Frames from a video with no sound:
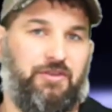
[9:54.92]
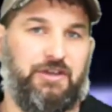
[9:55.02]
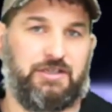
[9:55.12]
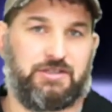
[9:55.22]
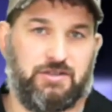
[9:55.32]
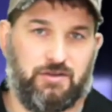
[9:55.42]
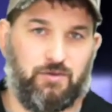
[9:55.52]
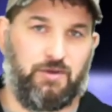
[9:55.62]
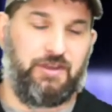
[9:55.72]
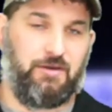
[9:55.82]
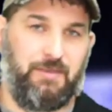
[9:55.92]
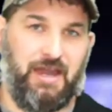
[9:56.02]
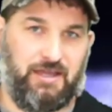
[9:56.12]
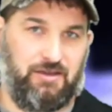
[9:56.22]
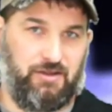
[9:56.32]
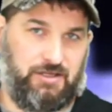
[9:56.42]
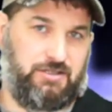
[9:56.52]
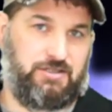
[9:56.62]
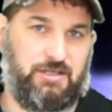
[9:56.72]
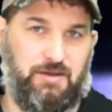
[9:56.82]
this with the Immaculate
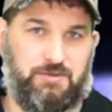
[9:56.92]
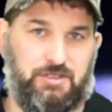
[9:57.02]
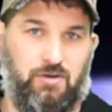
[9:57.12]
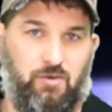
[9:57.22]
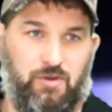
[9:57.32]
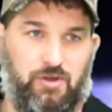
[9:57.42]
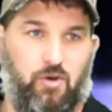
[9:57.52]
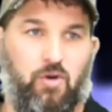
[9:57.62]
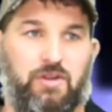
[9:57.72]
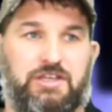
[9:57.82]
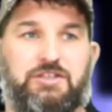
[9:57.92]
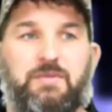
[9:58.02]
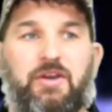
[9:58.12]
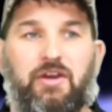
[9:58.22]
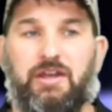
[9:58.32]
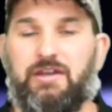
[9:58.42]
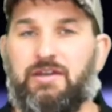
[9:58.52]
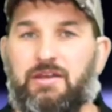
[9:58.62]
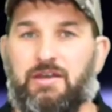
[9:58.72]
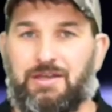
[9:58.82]
Conception, with the Holy Spirit
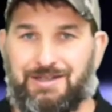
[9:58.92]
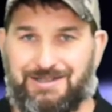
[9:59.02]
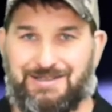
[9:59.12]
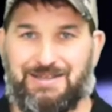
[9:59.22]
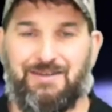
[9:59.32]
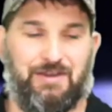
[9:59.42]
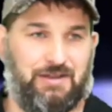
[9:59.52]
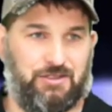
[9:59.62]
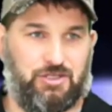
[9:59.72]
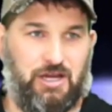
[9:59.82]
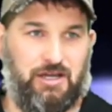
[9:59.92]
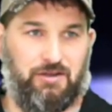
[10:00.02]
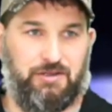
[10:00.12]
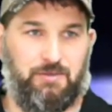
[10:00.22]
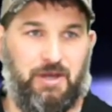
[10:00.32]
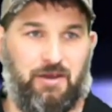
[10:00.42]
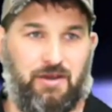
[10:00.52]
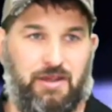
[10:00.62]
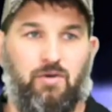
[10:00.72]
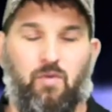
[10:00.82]
conceiving the child in Mary.
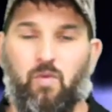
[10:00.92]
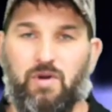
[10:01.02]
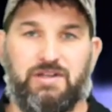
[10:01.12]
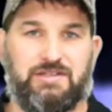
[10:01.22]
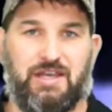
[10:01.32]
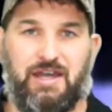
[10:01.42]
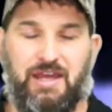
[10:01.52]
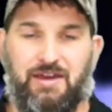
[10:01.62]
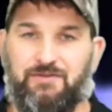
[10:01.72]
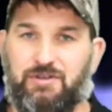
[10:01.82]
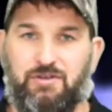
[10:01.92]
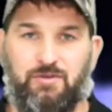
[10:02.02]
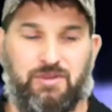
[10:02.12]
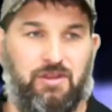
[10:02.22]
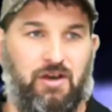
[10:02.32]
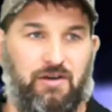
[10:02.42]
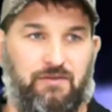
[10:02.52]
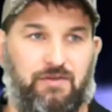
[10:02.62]
What does that have to do with love?